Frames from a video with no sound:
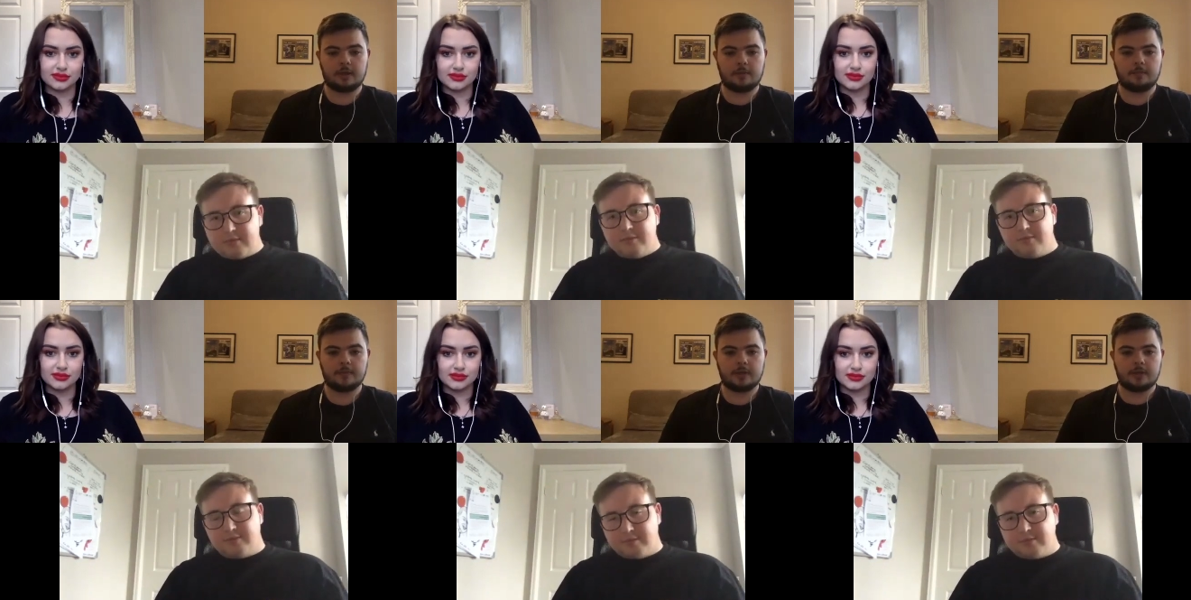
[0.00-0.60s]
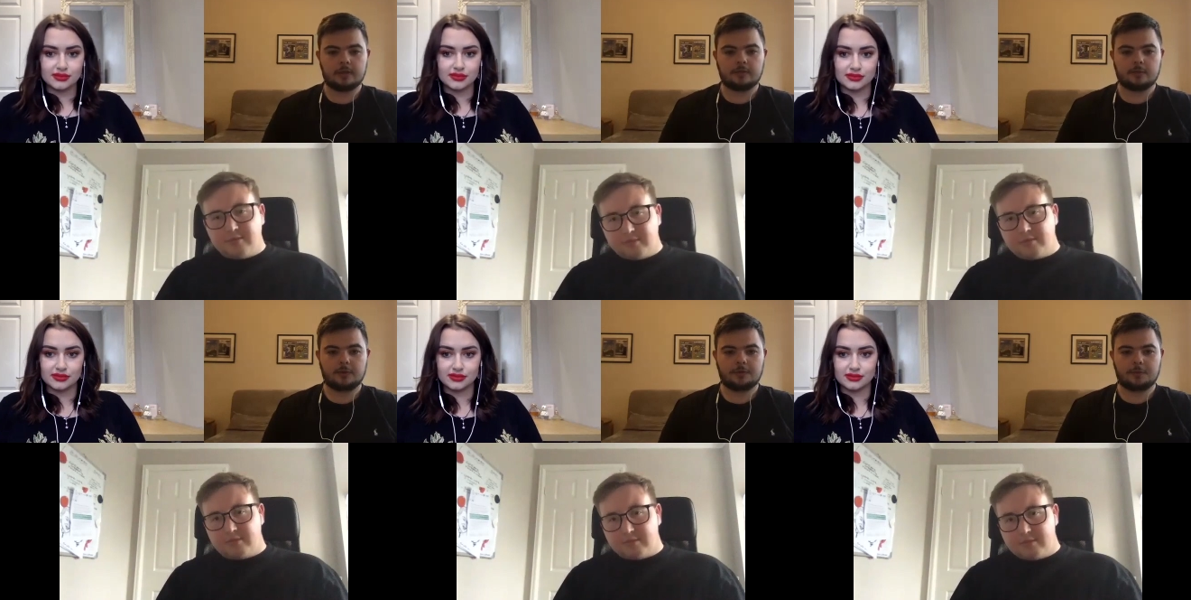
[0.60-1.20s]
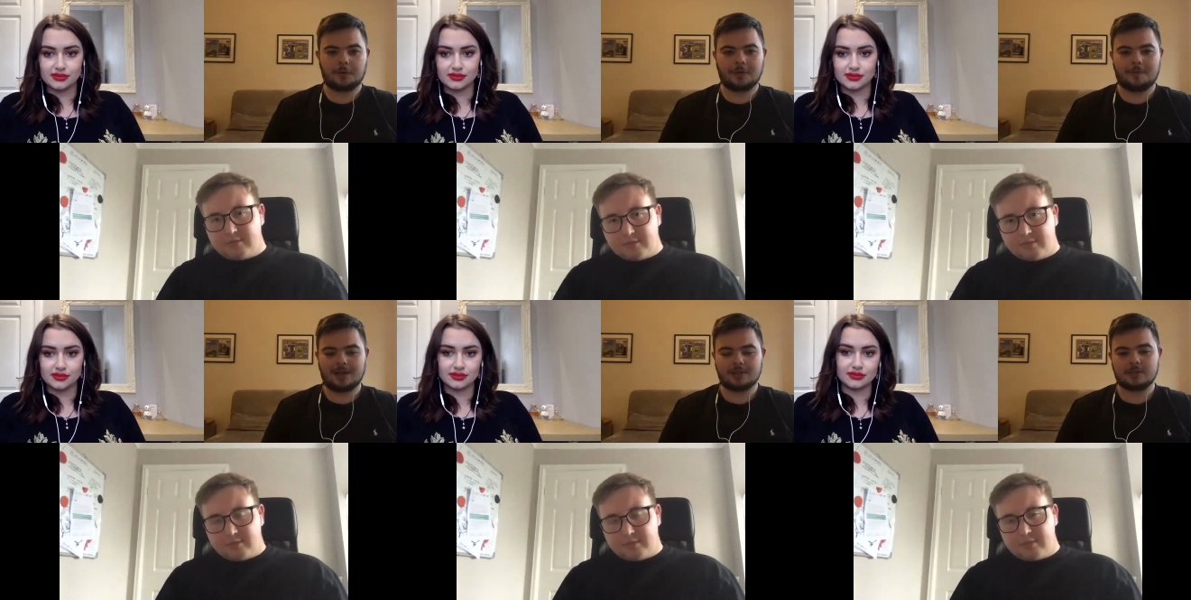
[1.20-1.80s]
Speaker 1: Um, we've appointed
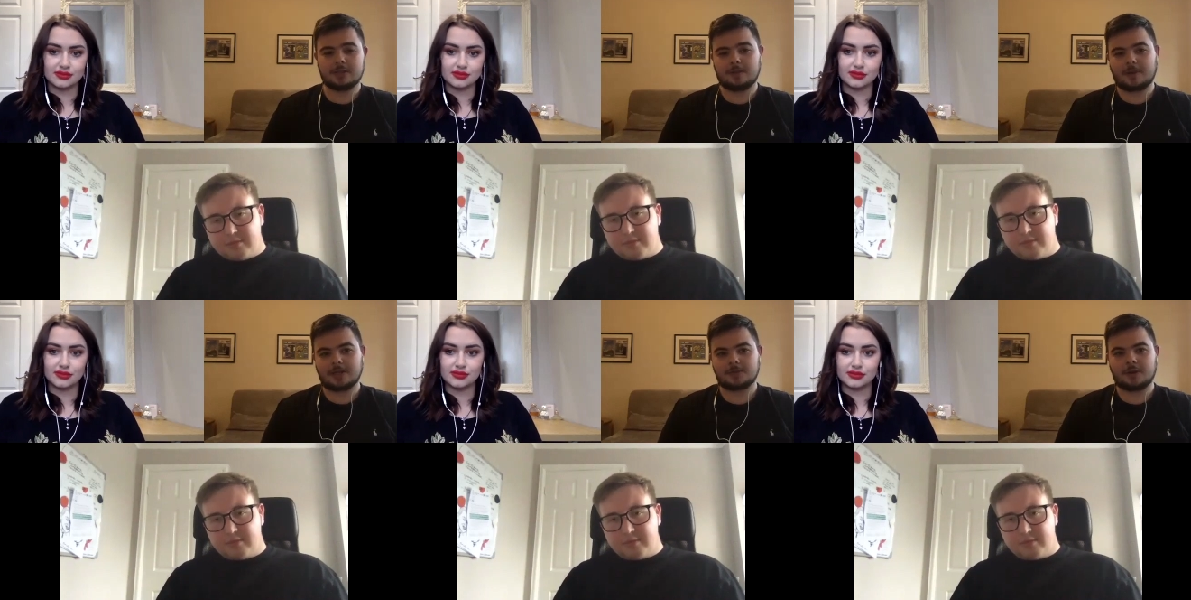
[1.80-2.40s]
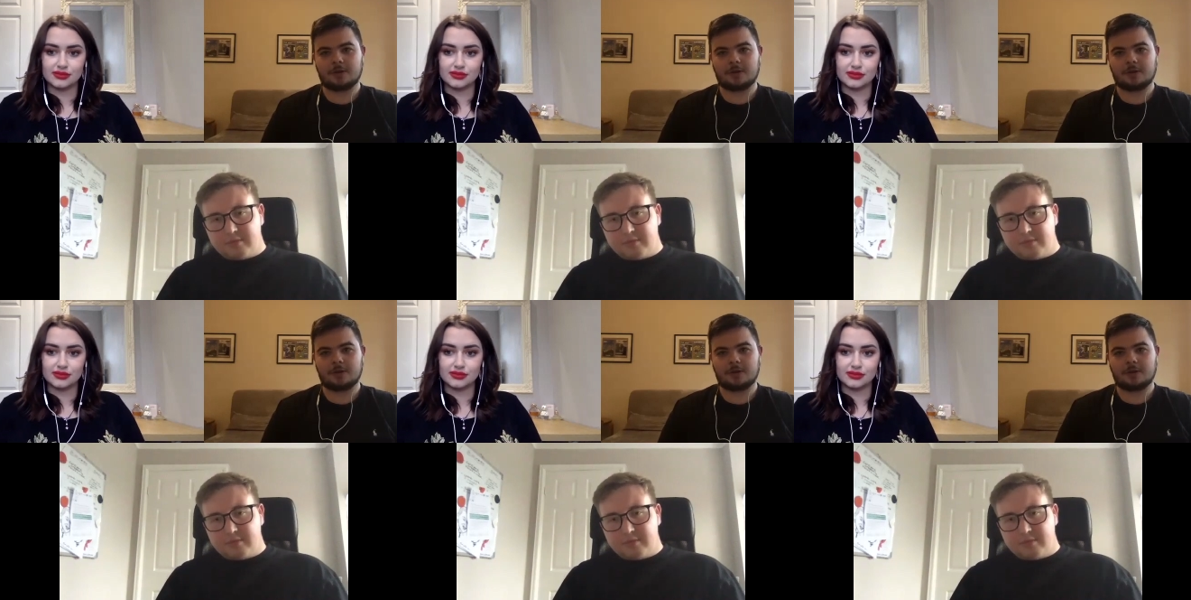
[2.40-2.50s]
managers in the past where